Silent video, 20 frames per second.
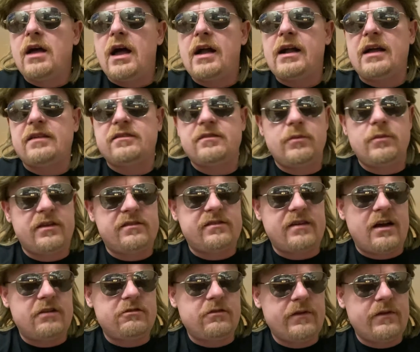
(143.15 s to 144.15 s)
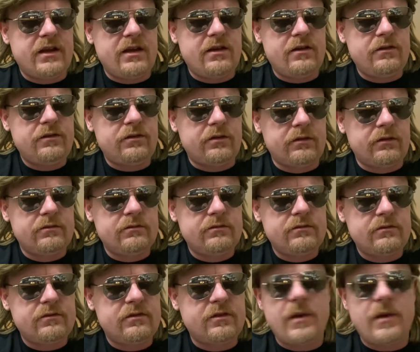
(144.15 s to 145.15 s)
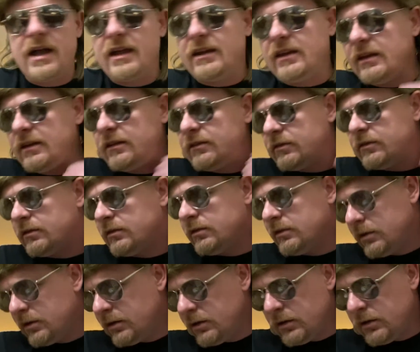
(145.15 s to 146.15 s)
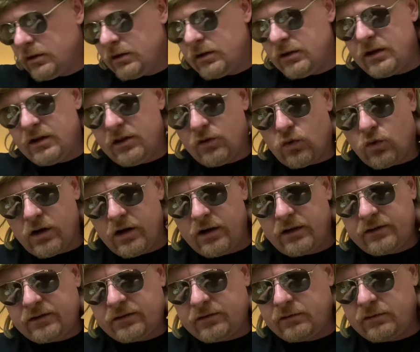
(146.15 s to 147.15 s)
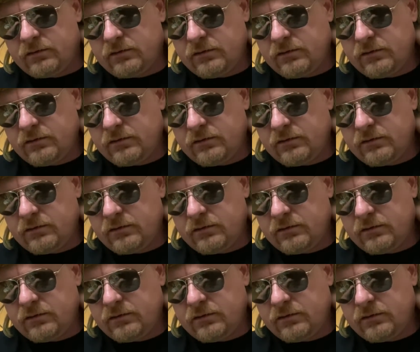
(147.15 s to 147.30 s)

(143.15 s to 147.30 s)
I got some Lysandra videos, some ideas in the works.